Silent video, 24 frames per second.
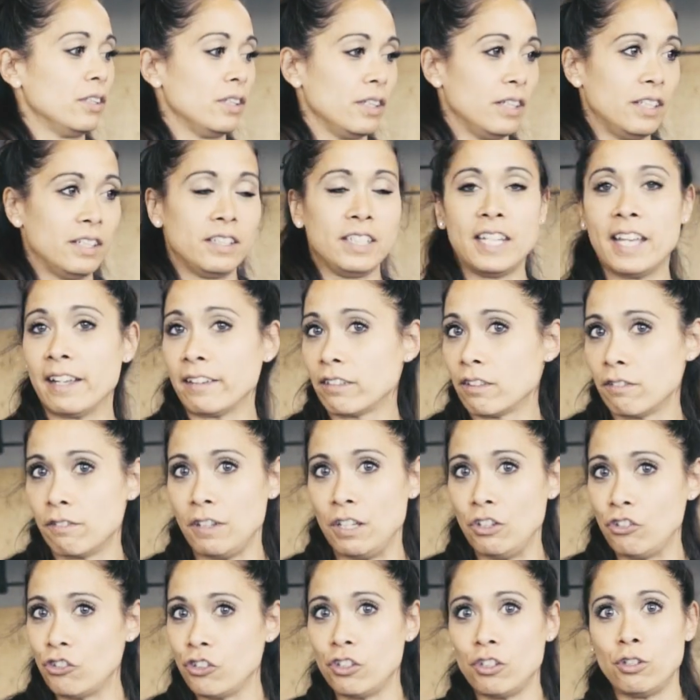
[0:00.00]
In the
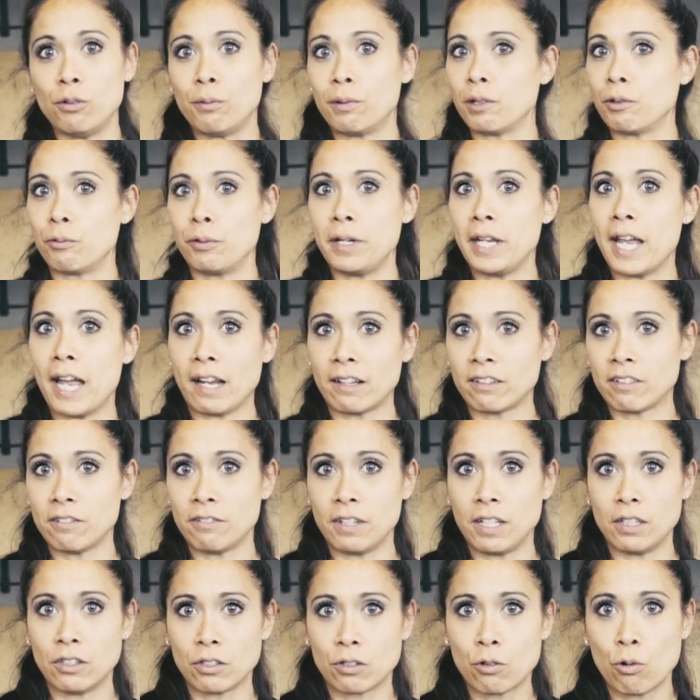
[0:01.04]
activation, you would
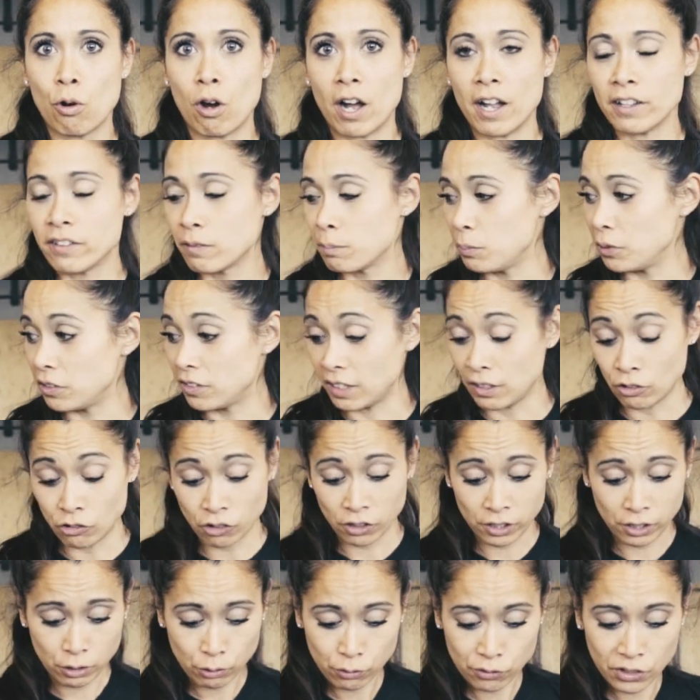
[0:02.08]
reactivate the quads,
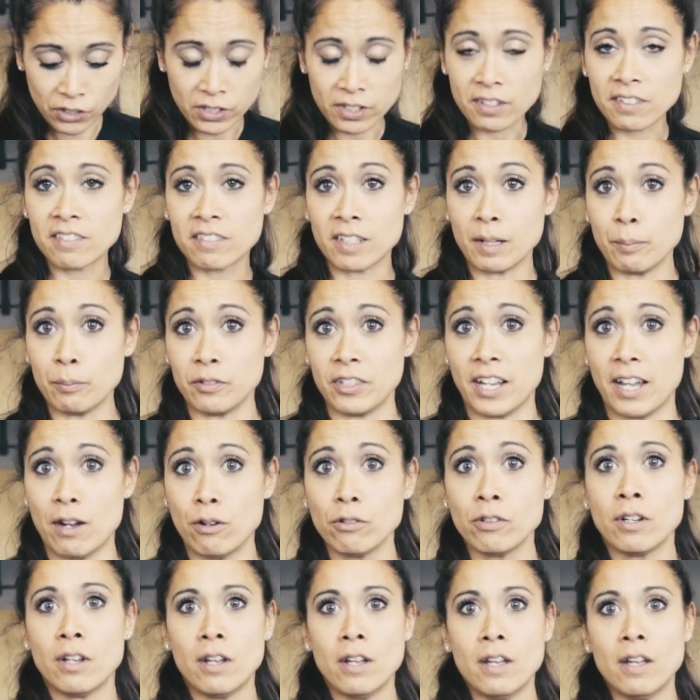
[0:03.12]
potentially using a step
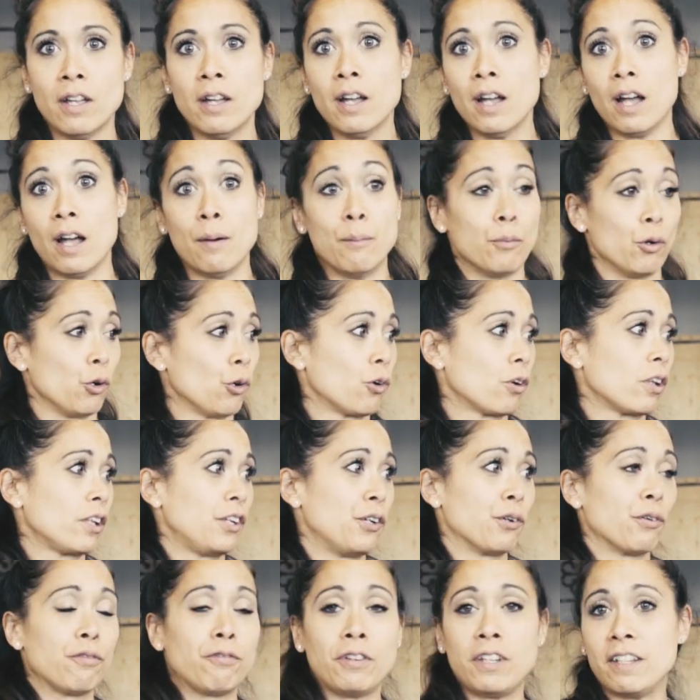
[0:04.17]
down.
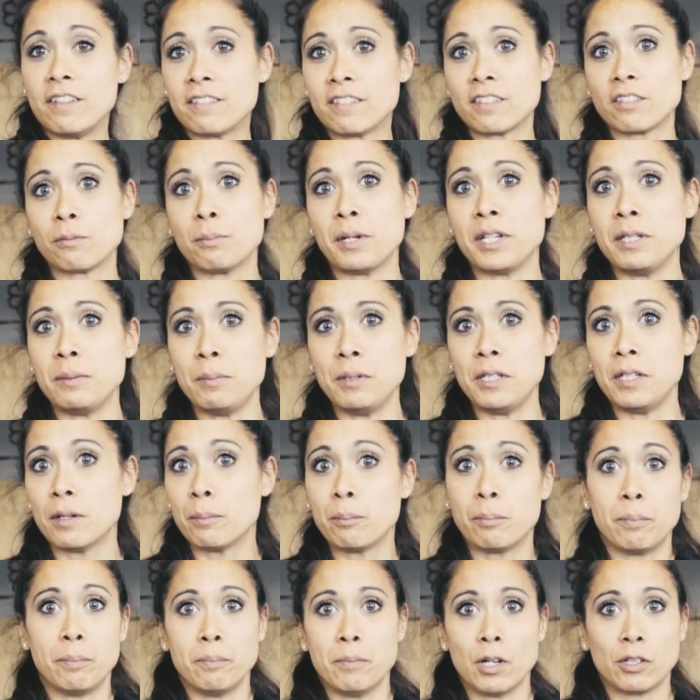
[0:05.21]
Earlier phases might be
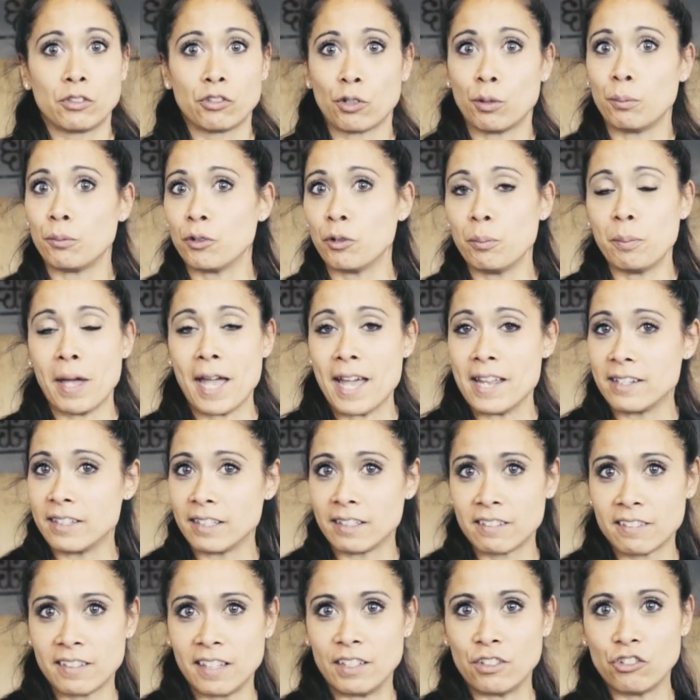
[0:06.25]
a terminal band
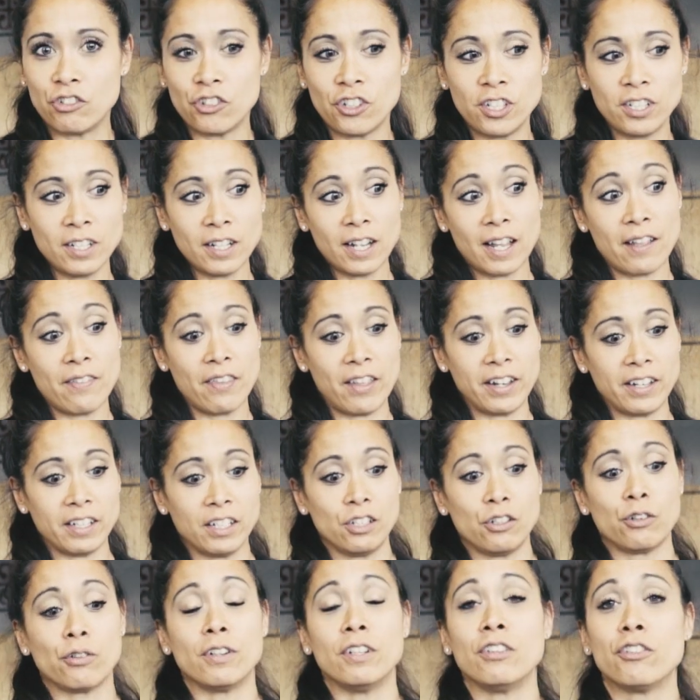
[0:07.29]
extension. And then
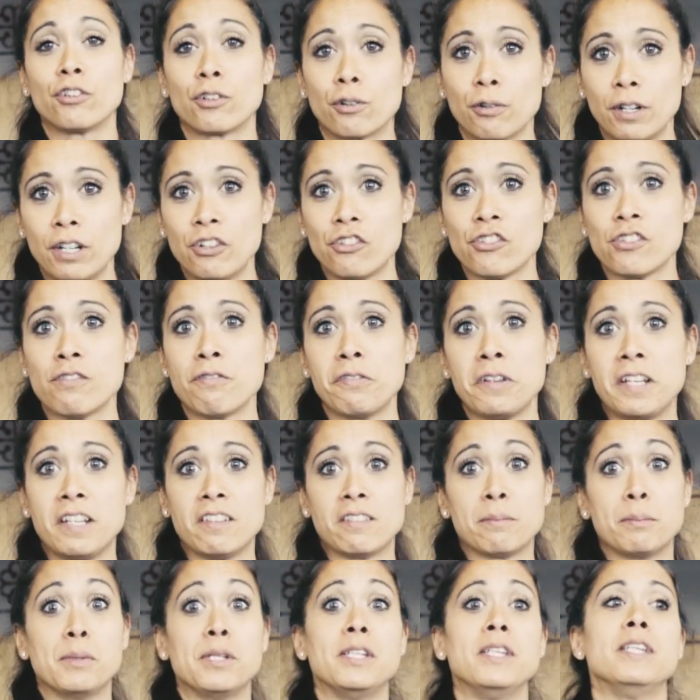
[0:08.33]
in your integration
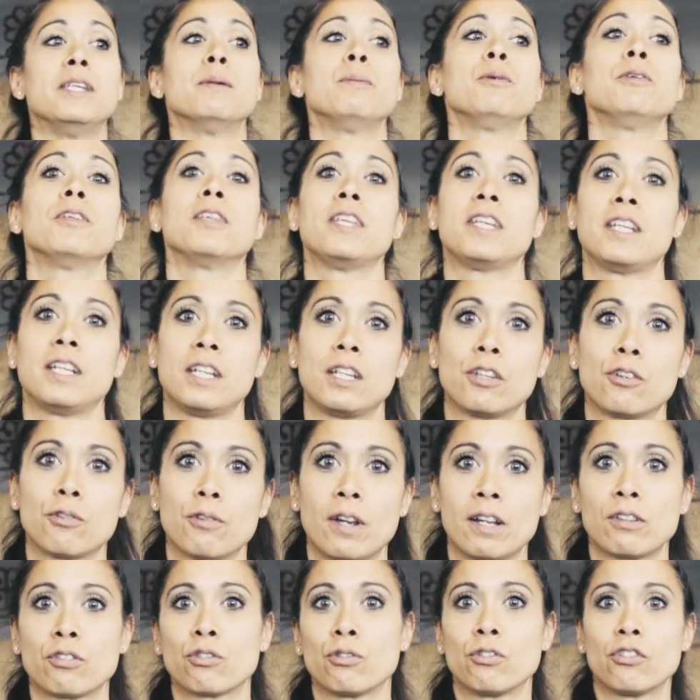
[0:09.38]
phase, manipulating your
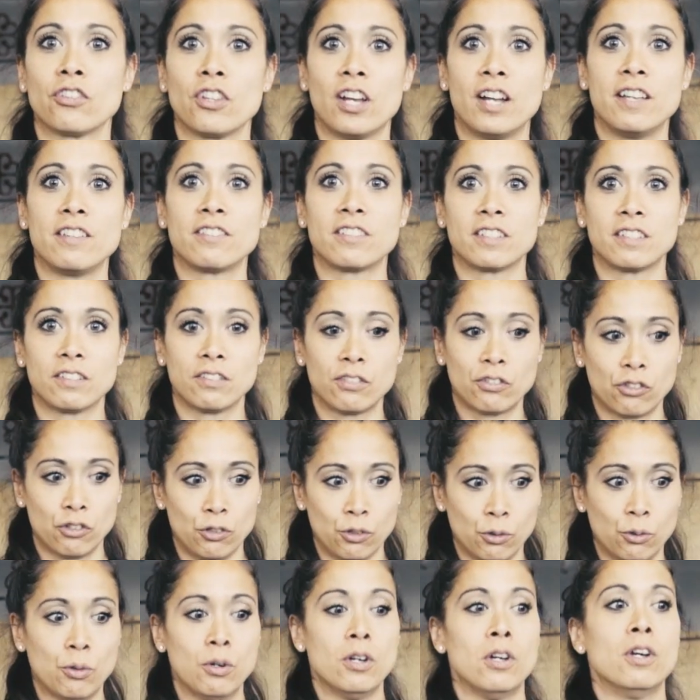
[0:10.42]
exercises
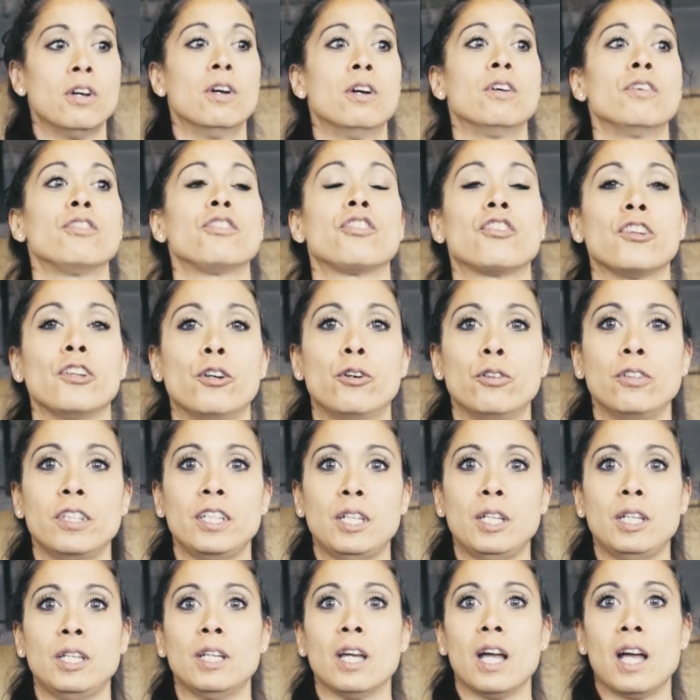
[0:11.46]
to
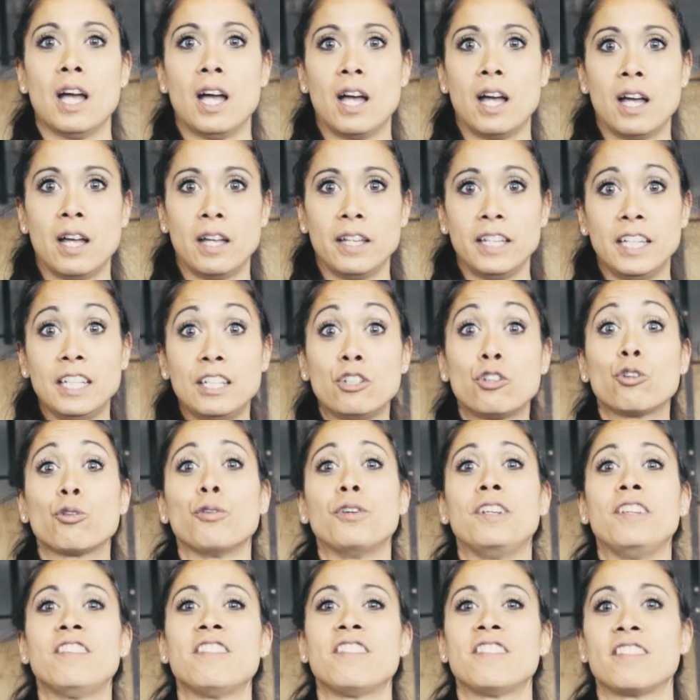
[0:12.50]
slowly
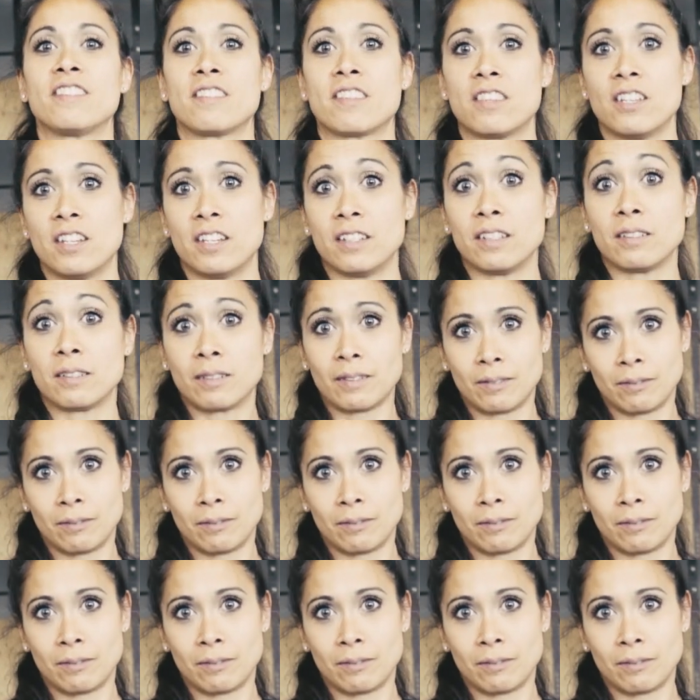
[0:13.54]
increase the